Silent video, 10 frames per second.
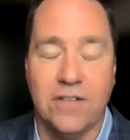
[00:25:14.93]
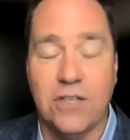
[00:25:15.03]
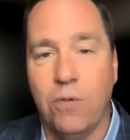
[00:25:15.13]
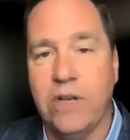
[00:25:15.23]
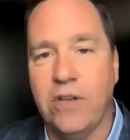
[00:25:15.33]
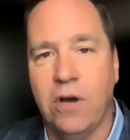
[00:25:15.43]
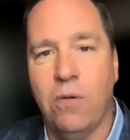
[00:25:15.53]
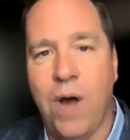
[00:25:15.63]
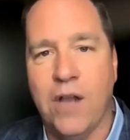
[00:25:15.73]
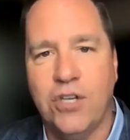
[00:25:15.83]
And so we
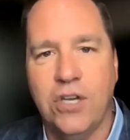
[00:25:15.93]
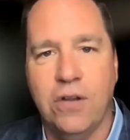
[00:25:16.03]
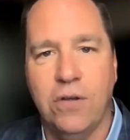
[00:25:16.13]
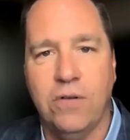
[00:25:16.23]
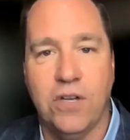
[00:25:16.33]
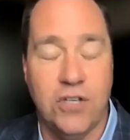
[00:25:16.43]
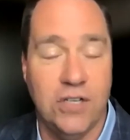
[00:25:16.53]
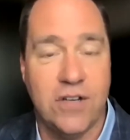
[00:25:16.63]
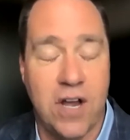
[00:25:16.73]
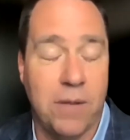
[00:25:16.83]
don't want you to
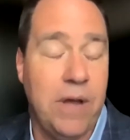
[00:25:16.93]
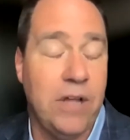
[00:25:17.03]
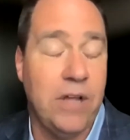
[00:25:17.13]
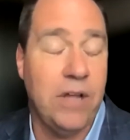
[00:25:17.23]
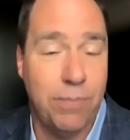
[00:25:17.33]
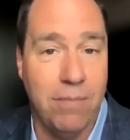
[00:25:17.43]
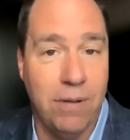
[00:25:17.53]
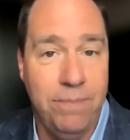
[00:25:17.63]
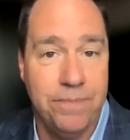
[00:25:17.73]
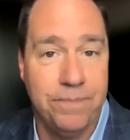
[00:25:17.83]
just talk about the
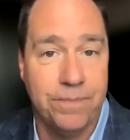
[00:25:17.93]
problem,